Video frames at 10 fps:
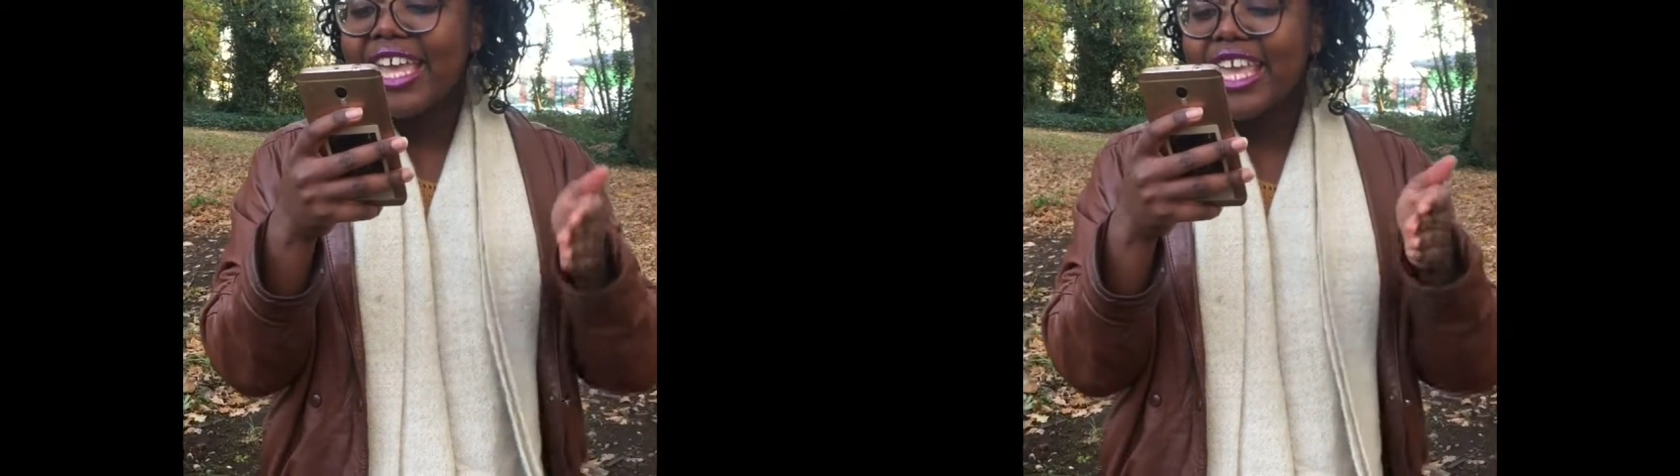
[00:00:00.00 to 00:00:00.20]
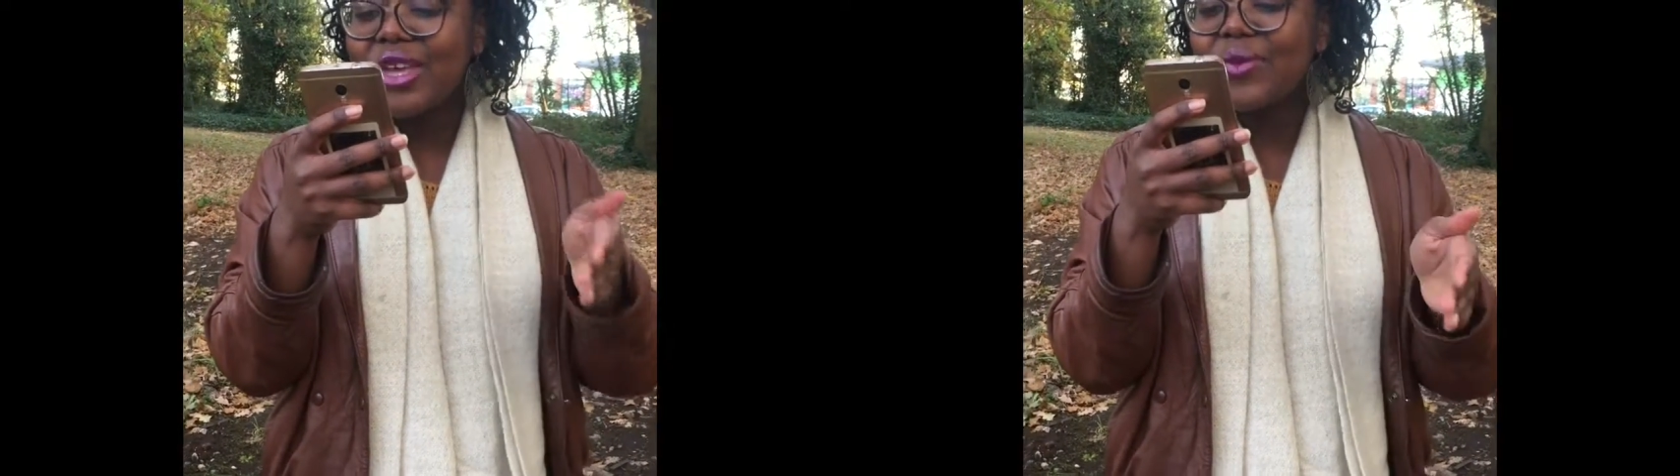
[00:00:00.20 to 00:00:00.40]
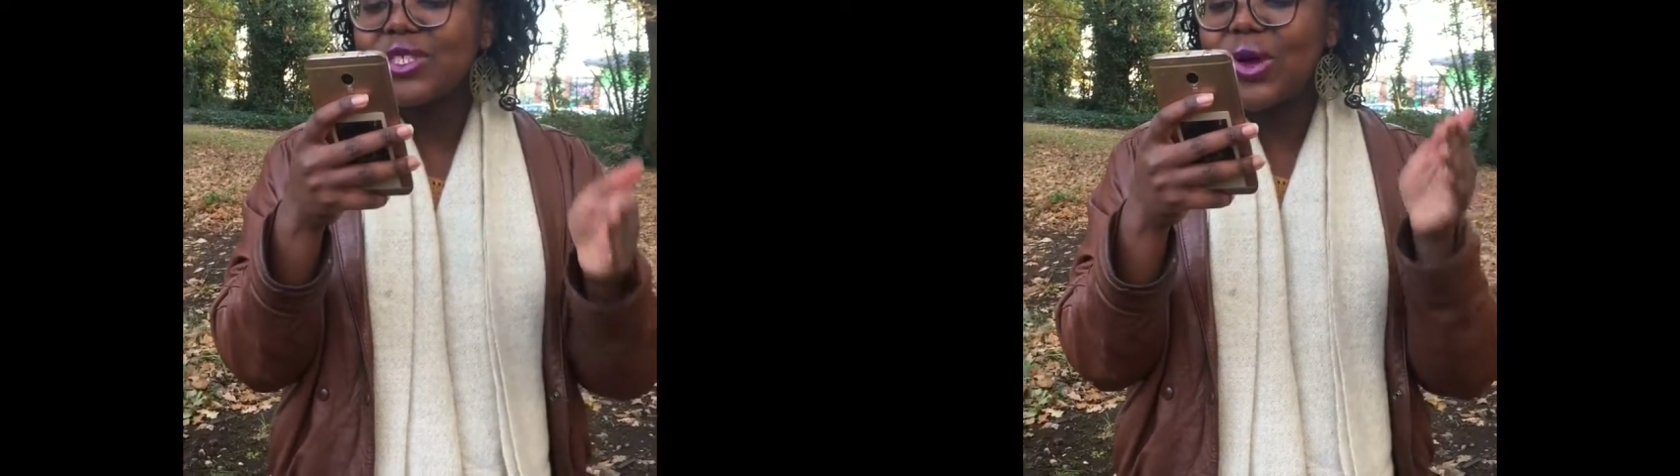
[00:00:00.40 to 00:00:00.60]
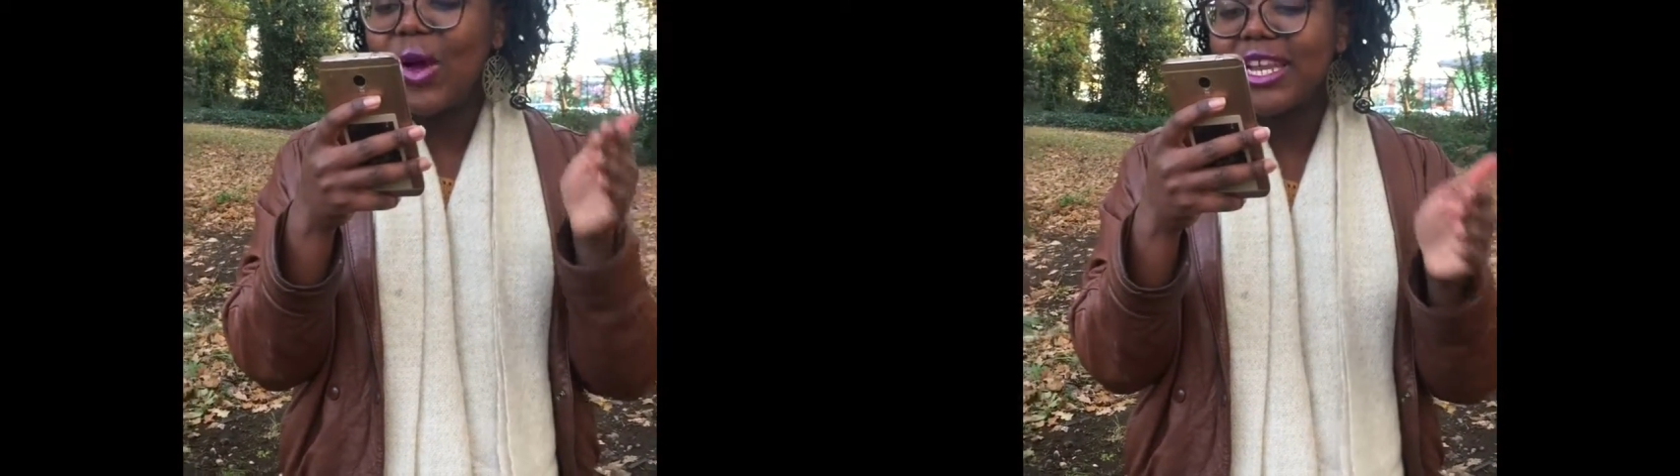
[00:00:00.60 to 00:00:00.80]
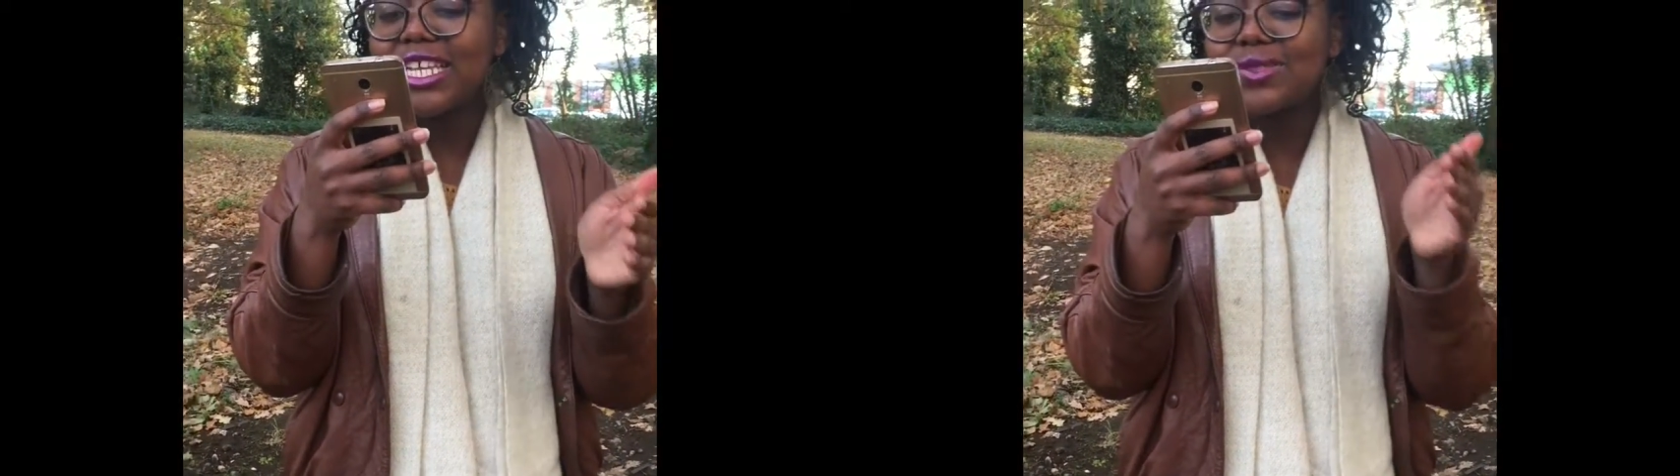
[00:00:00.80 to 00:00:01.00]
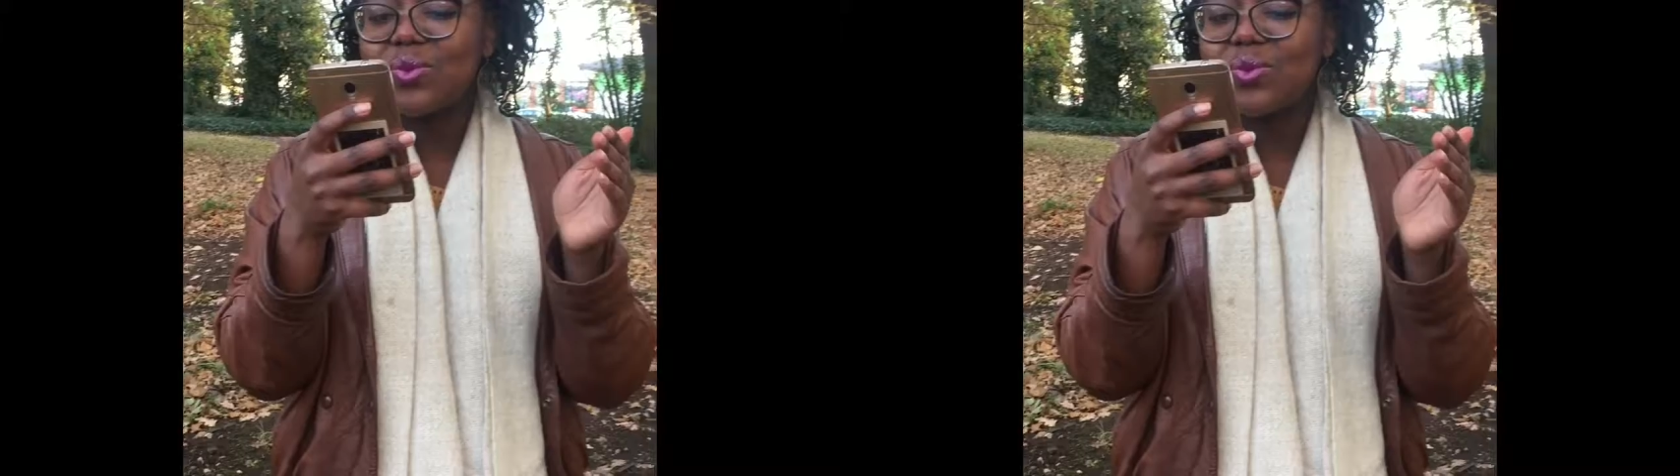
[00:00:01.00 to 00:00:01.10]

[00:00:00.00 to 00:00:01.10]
he was on his